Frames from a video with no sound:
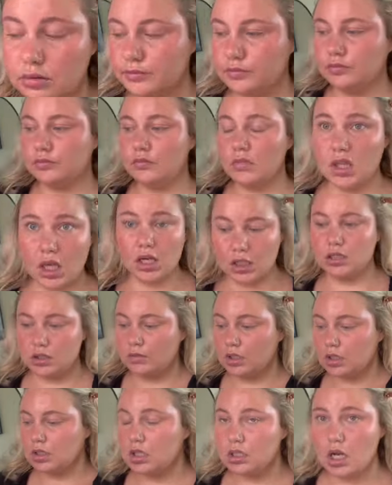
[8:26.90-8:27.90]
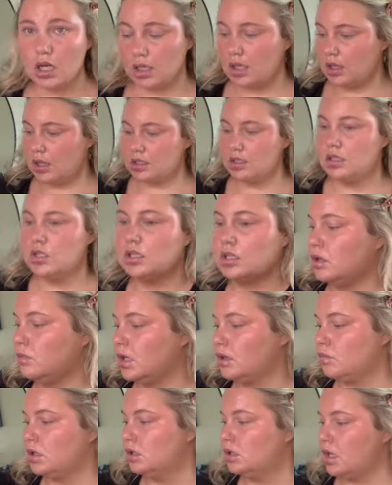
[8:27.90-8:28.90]
be putting on
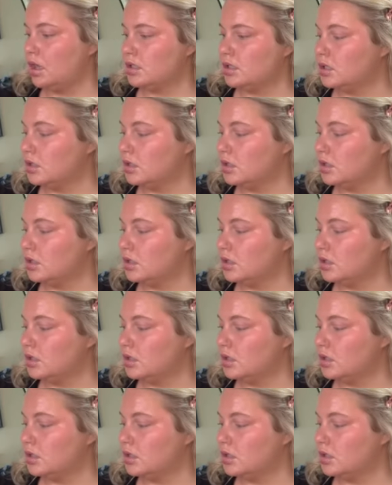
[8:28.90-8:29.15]
that day.